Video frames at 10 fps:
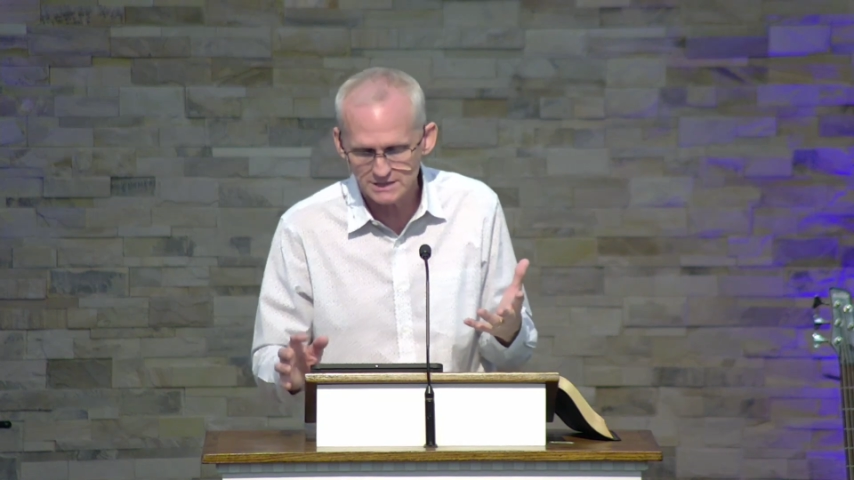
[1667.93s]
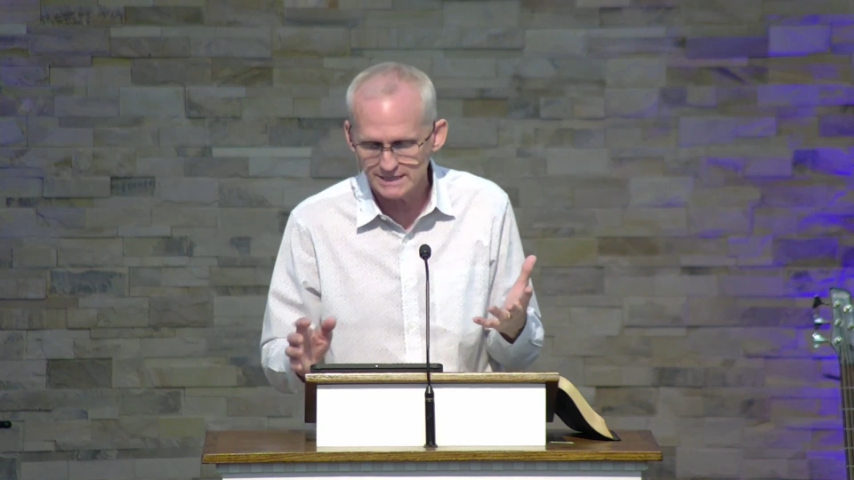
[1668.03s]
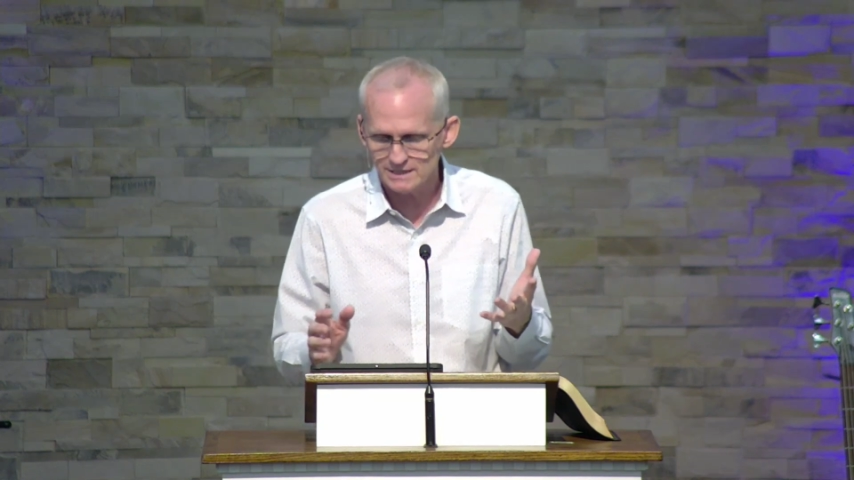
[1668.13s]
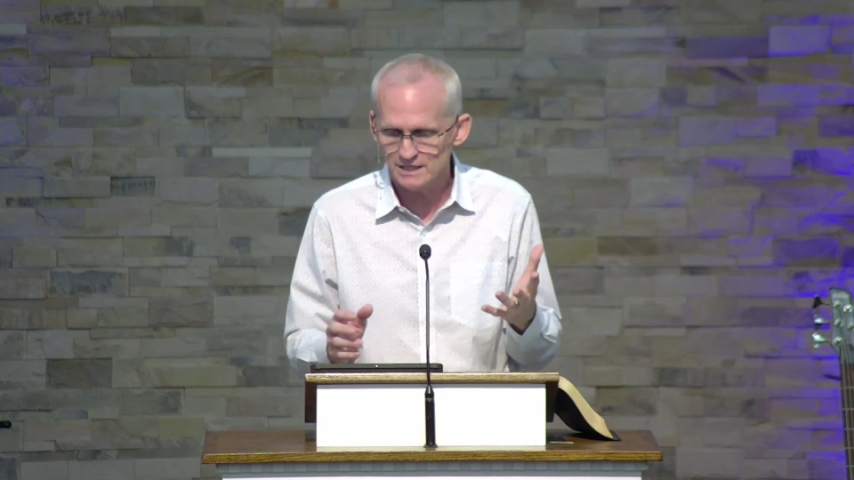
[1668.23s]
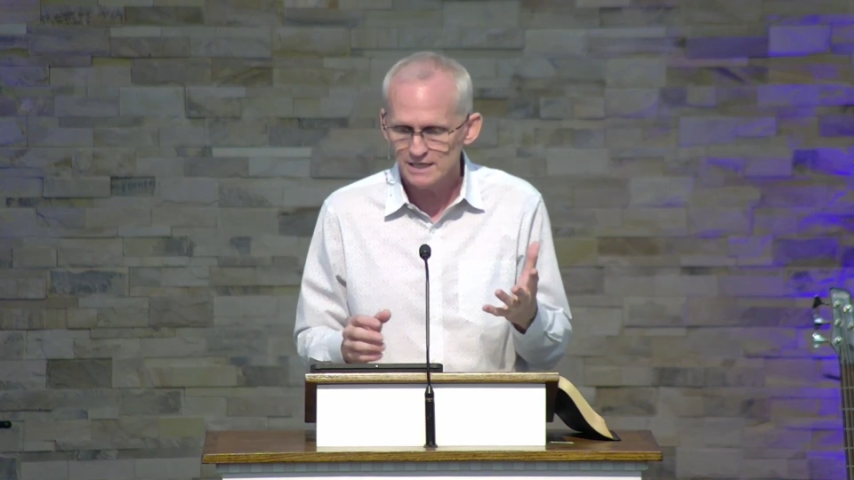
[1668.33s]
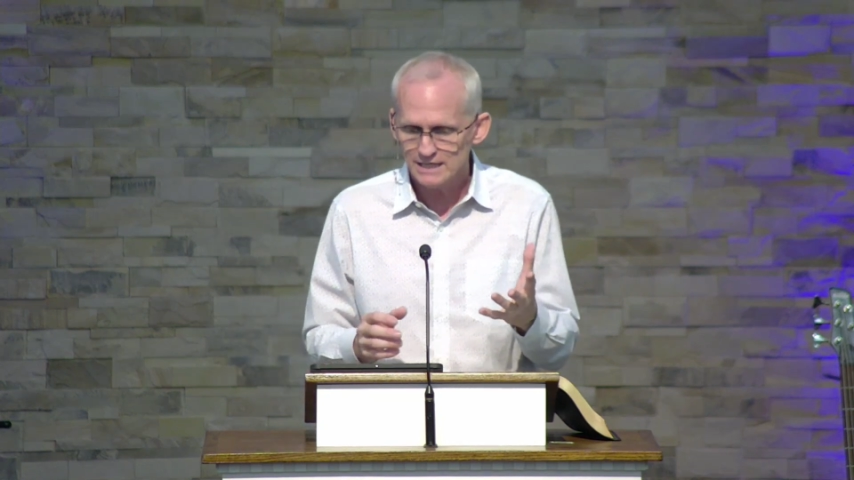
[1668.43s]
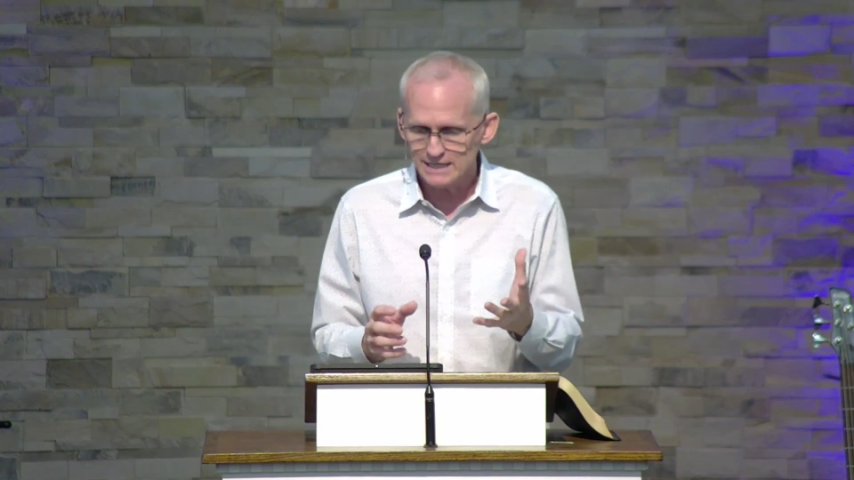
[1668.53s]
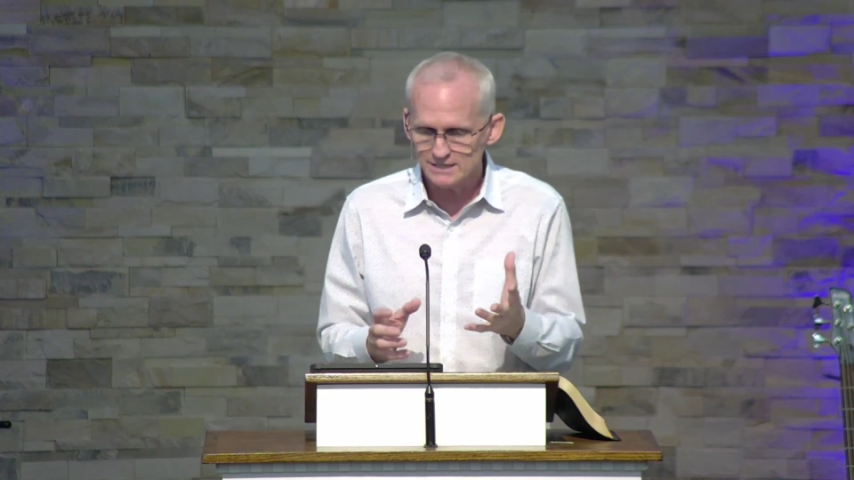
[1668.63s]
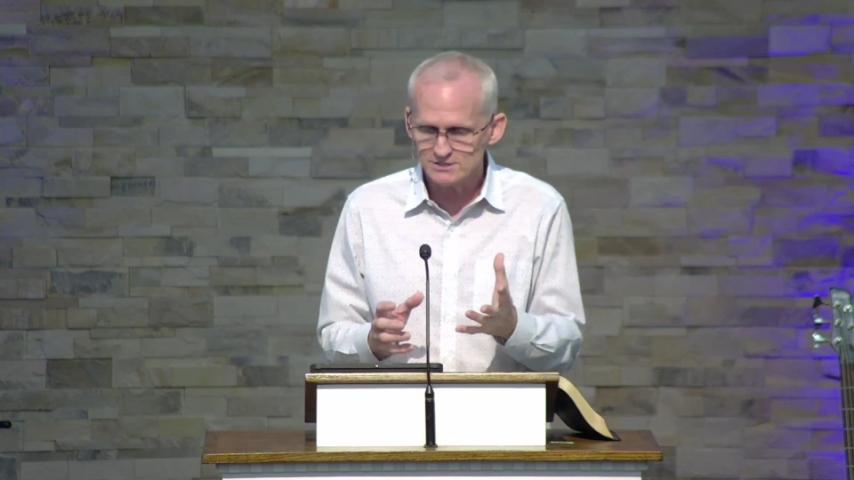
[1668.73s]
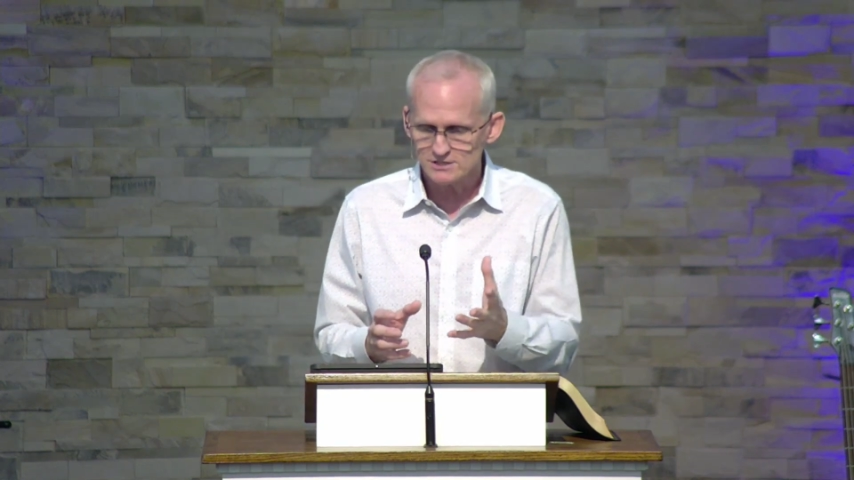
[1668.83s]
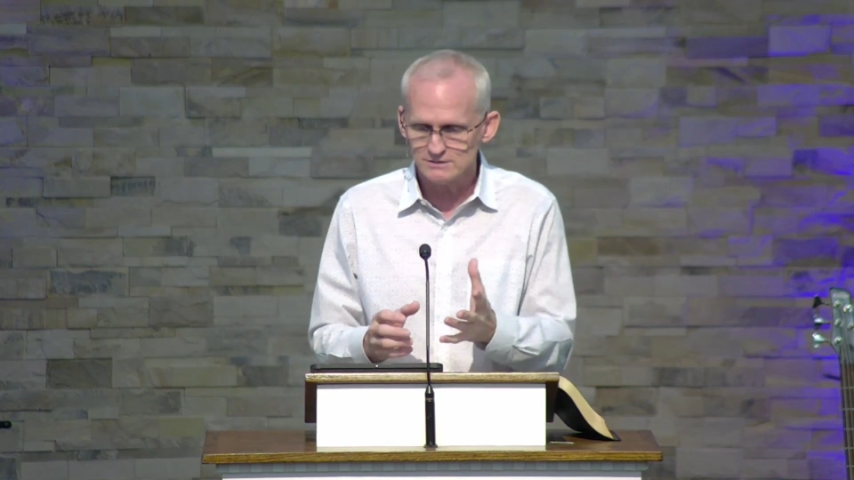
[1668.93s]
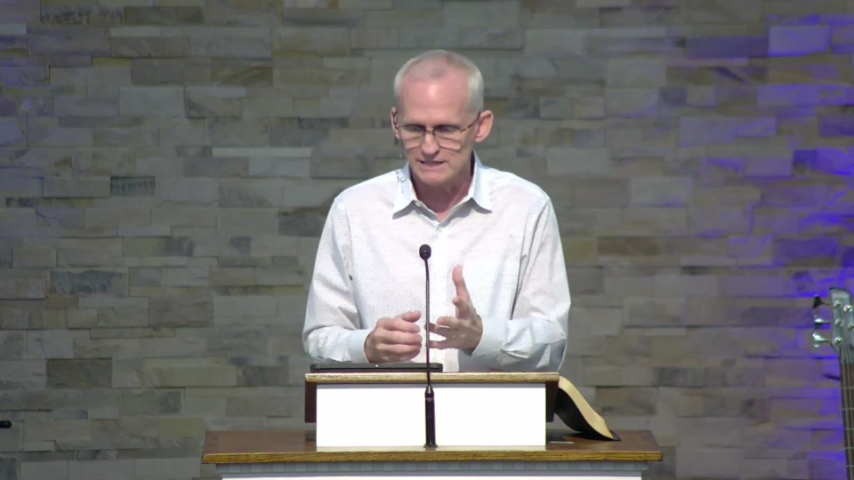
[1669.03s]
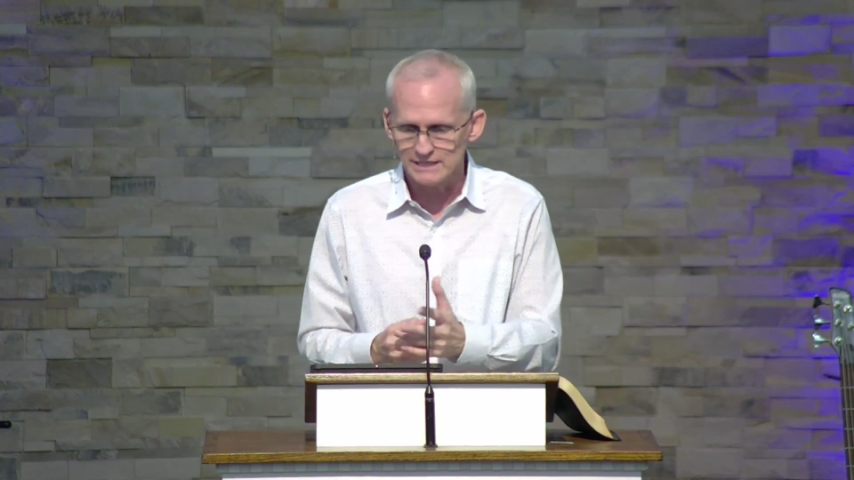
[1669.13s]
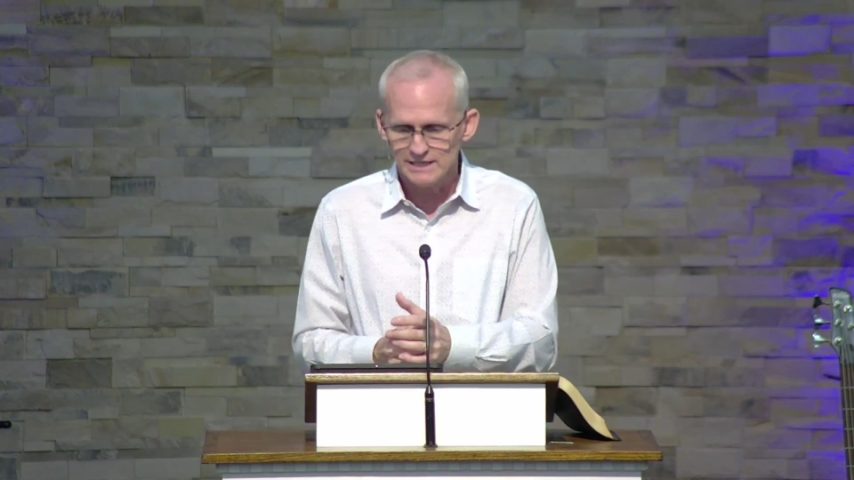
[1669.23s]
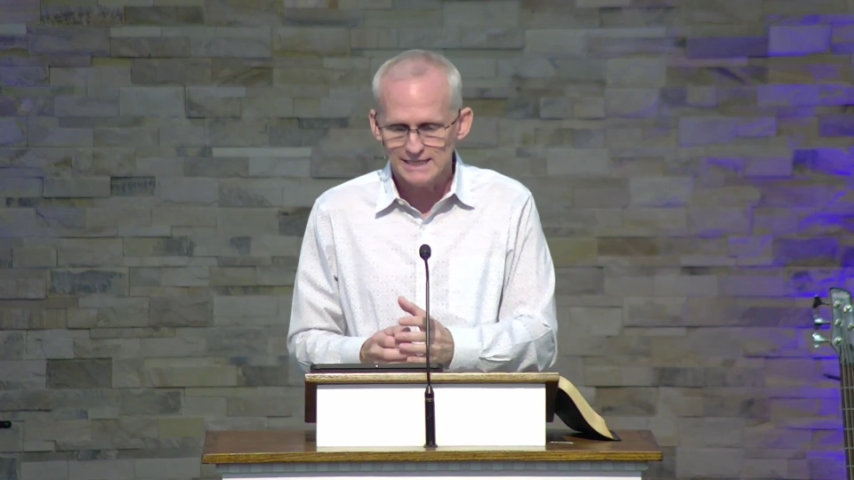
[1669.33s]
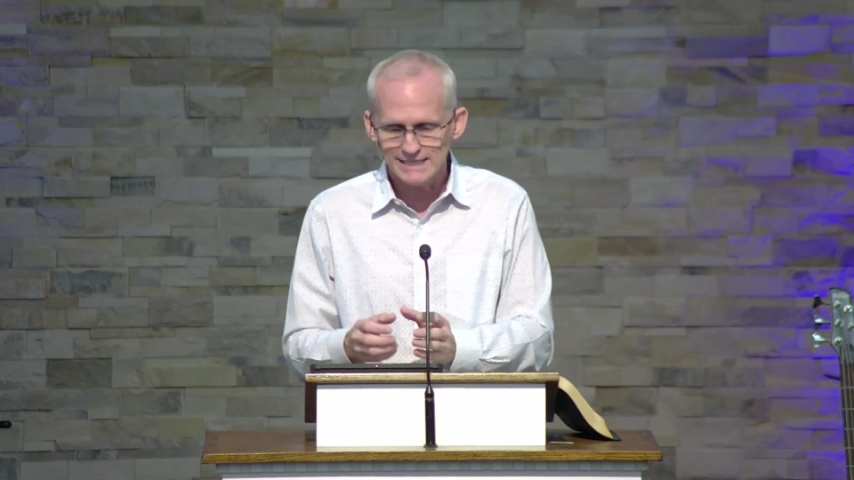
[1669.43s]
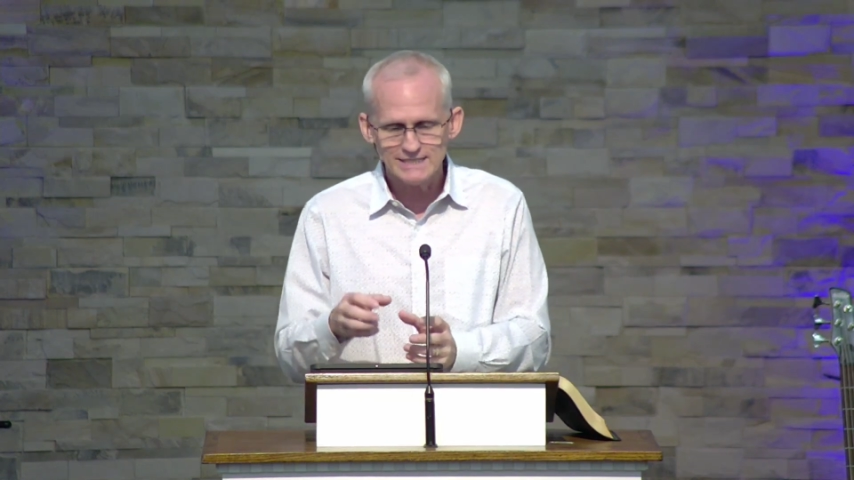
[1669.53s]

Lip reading: to lean into it.